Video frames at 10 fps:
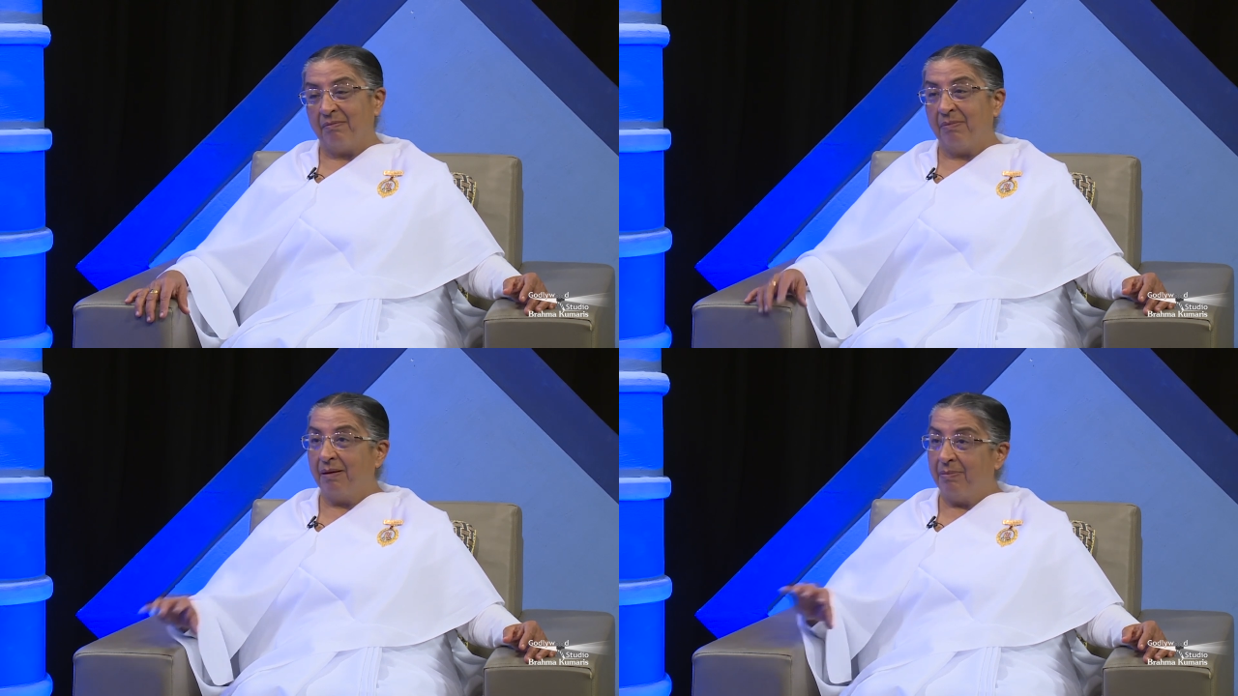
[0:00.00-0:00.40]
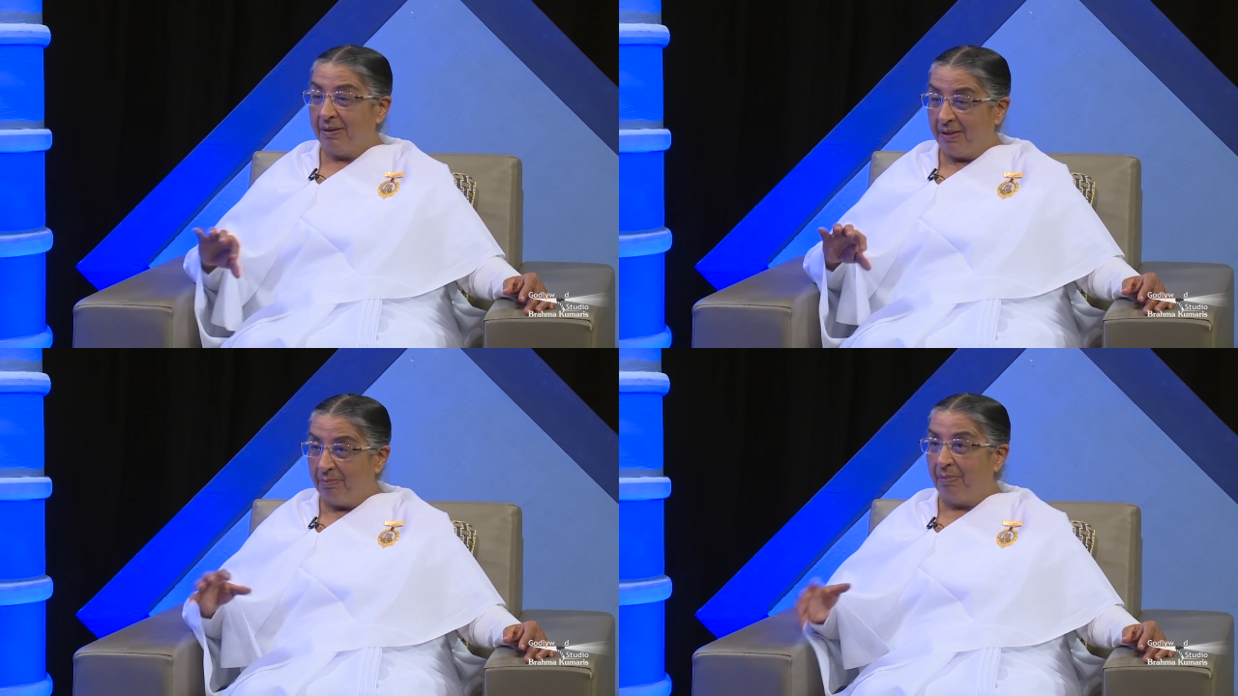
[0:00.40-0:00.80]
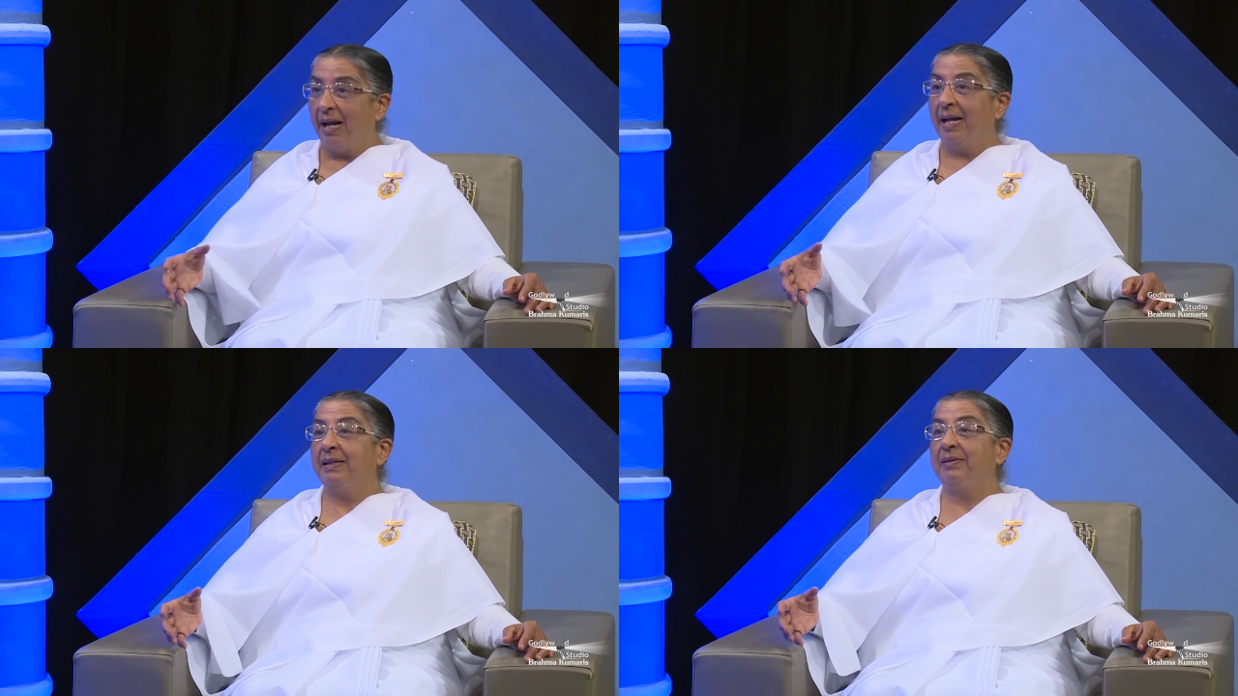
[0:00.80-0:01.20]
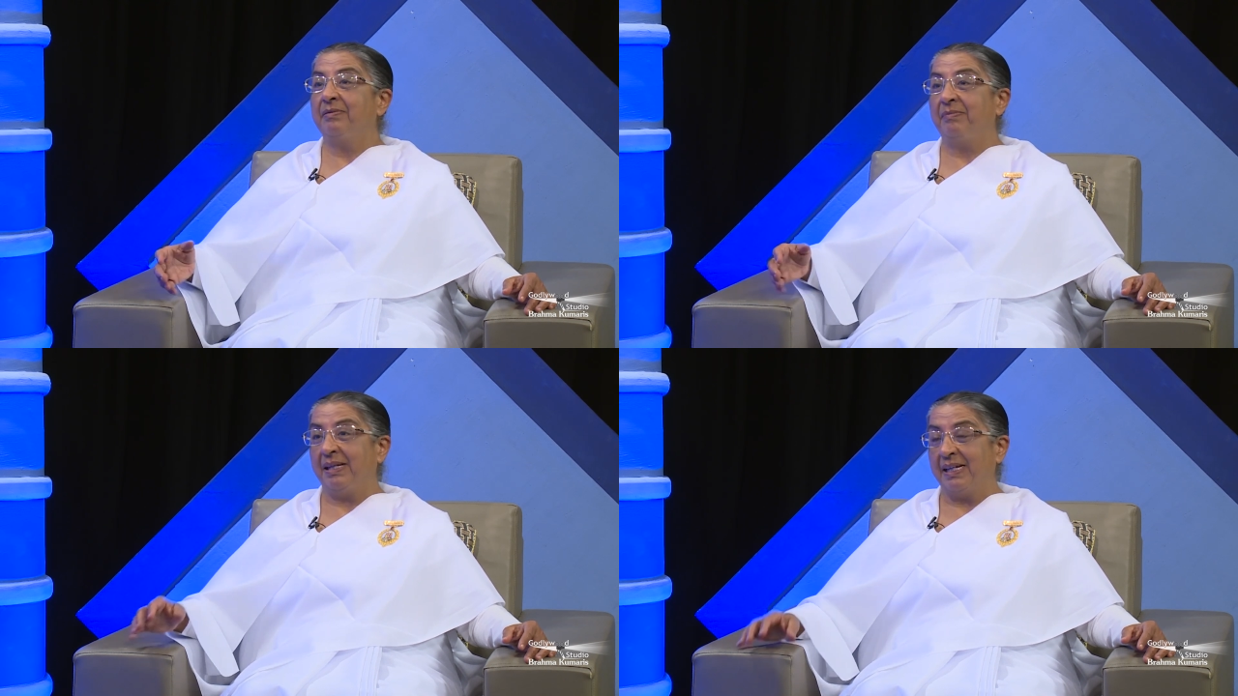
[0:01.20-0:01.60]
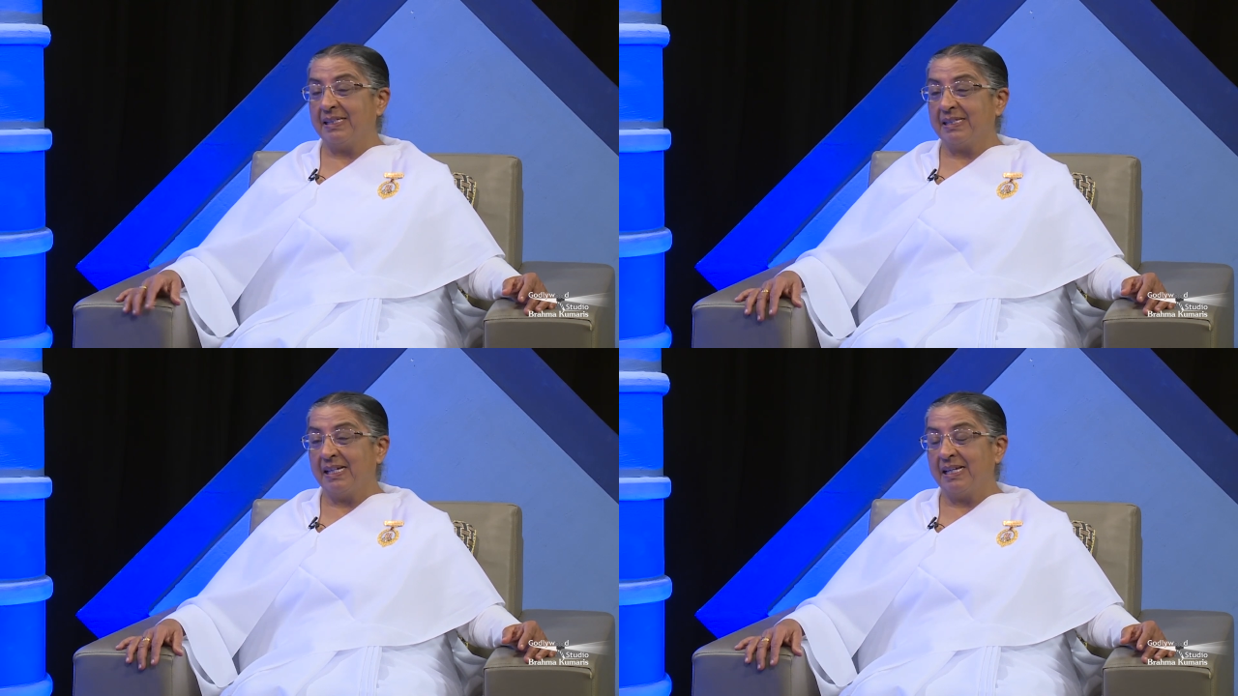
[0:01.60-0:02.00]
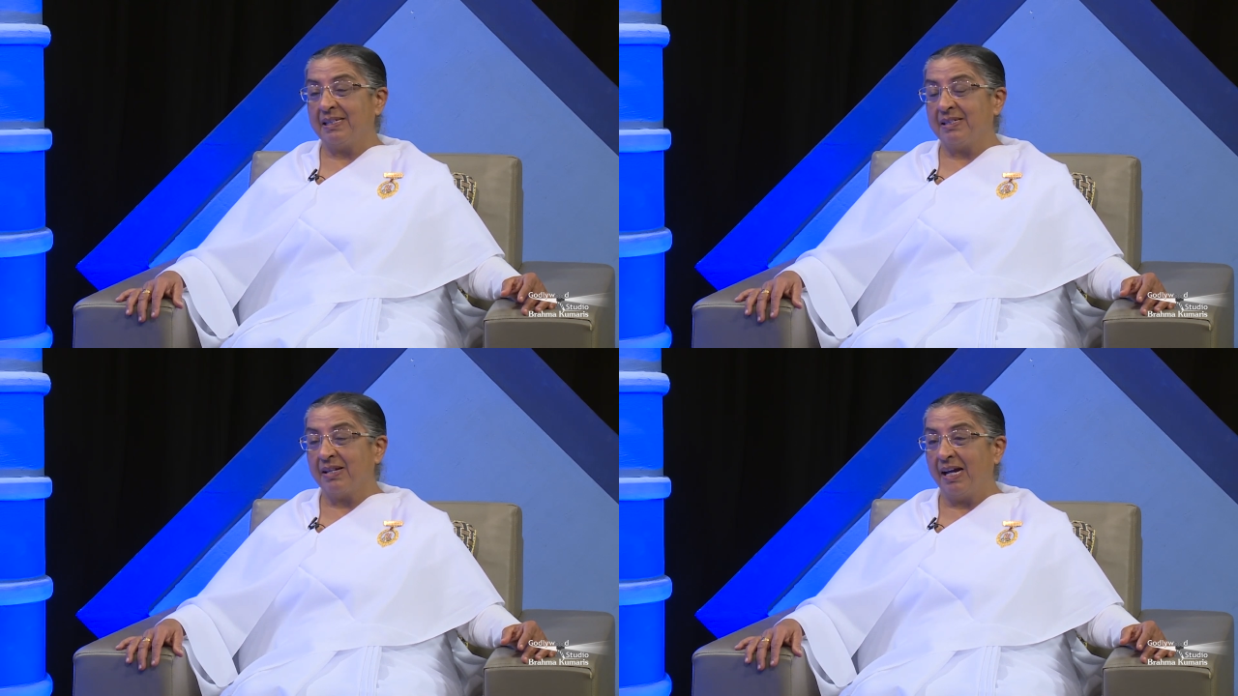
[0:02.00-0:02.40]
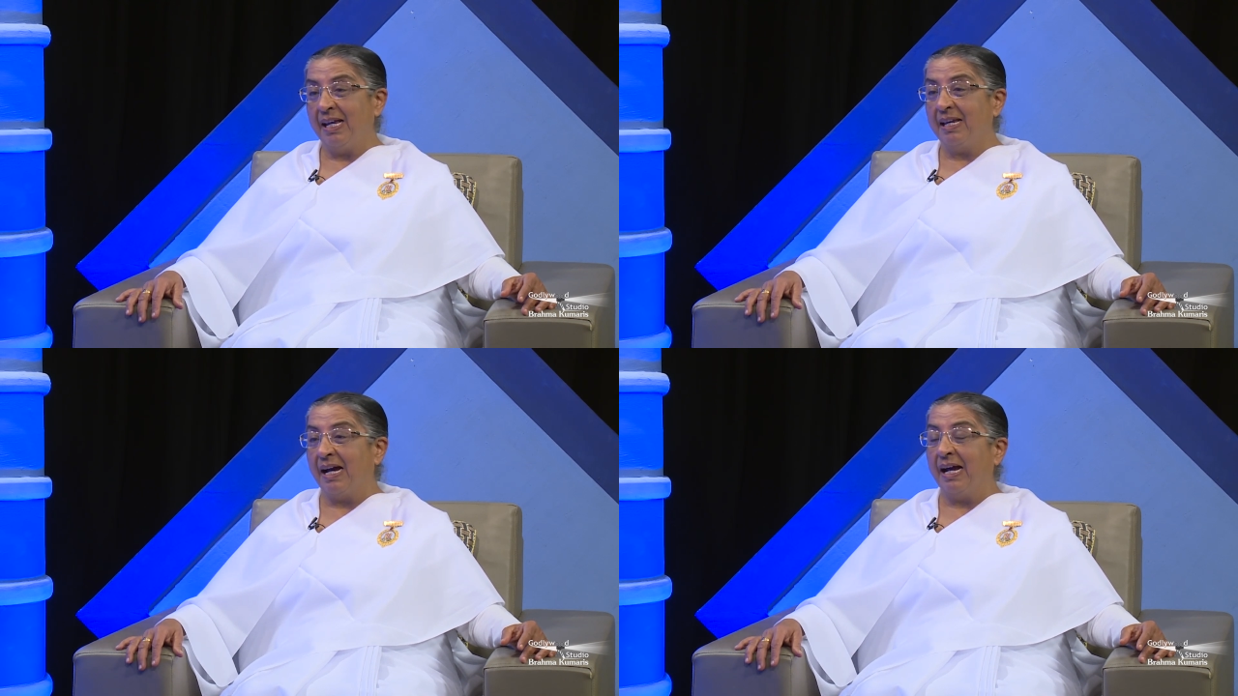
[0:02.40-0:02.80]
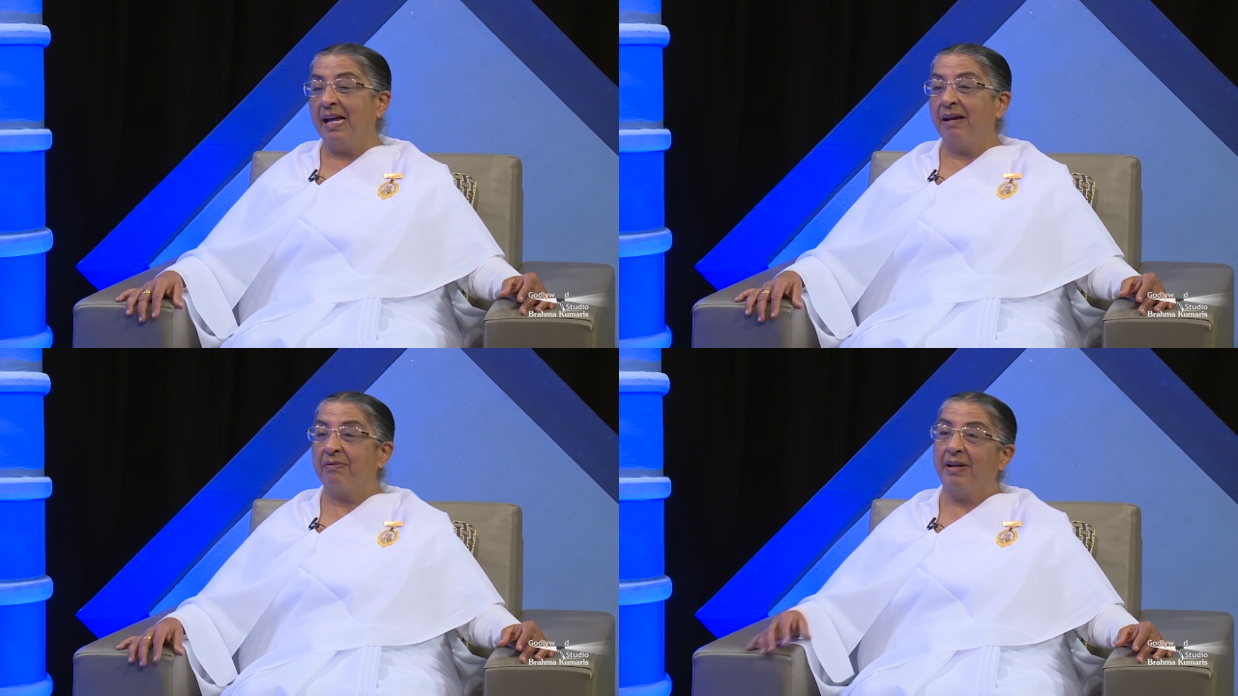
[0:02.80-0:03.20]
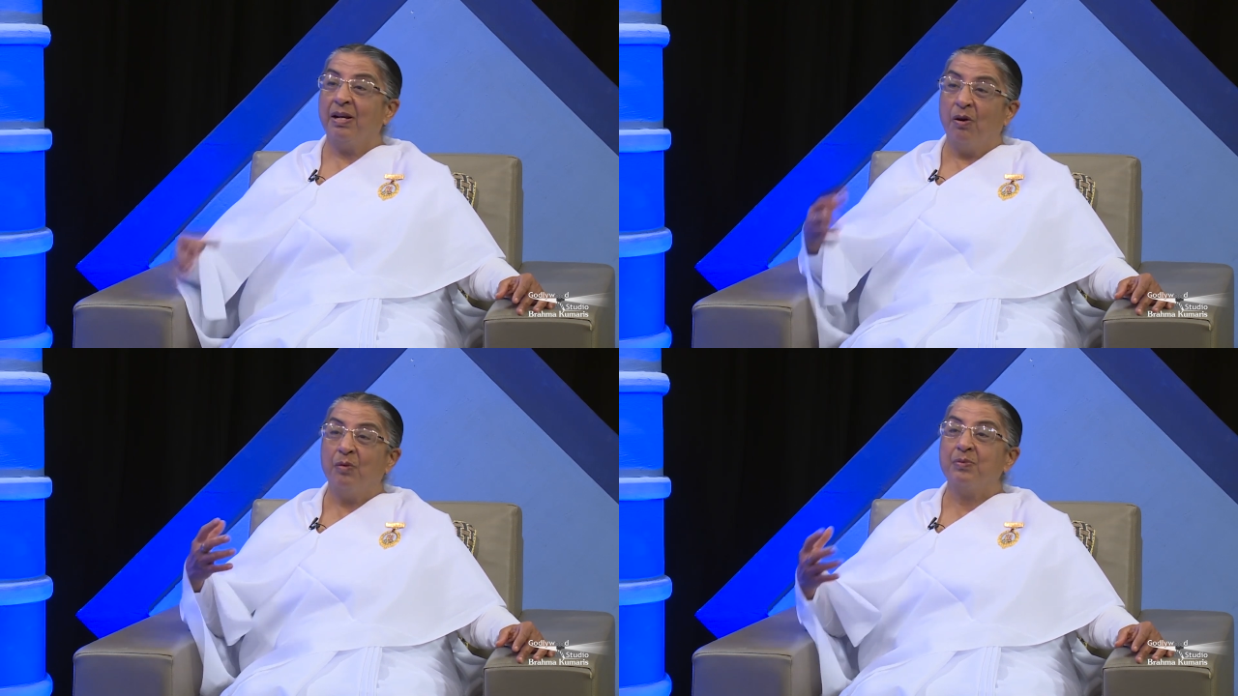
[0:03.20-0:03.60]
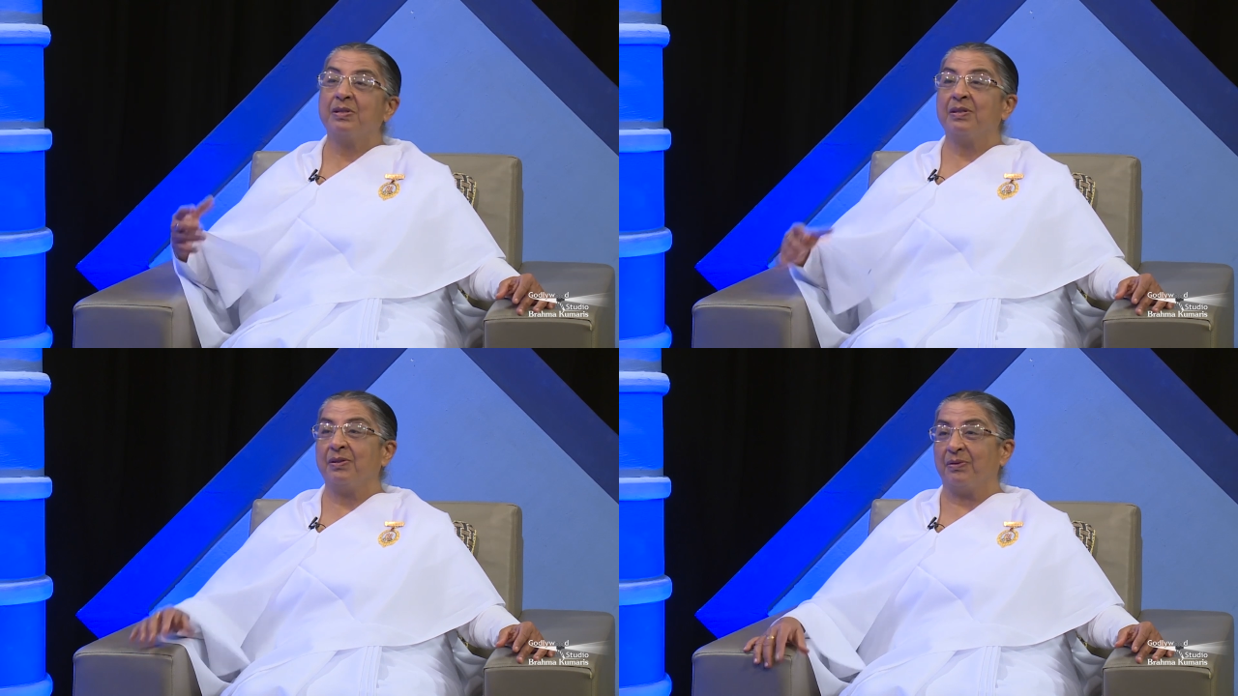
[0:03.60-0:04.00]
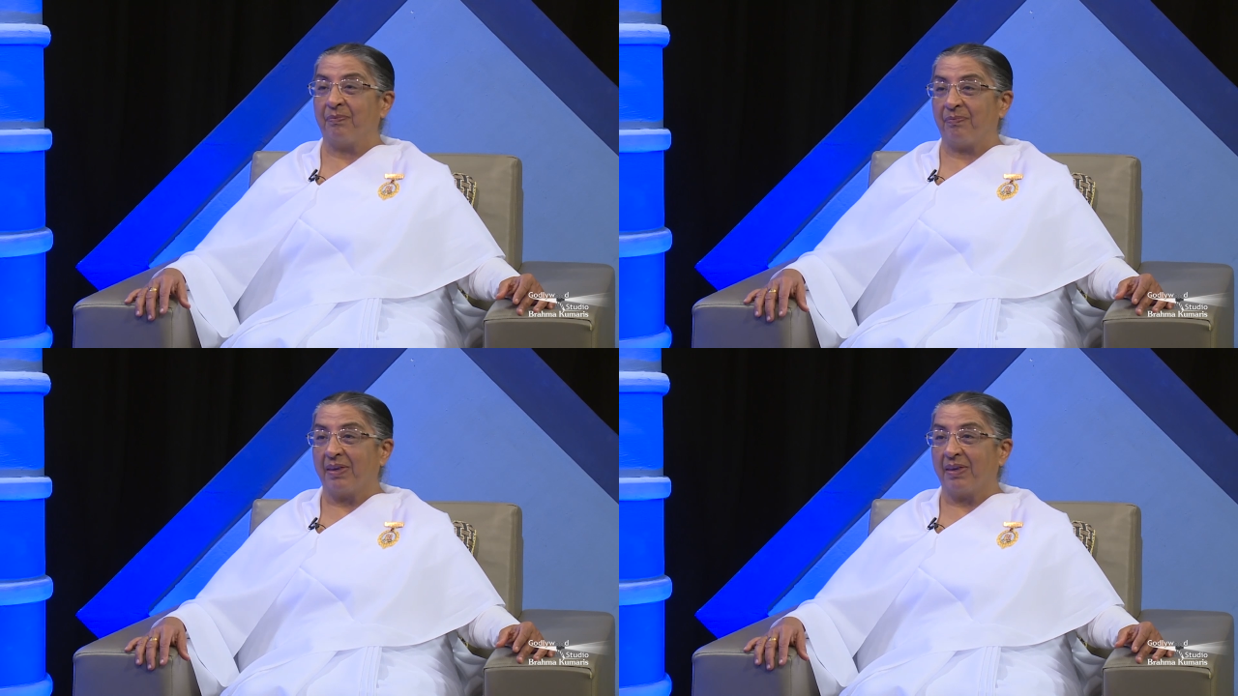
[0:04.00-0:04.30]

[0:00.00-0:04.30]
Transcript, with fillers: Baba replied to me and said, Child, I have great hopes in you.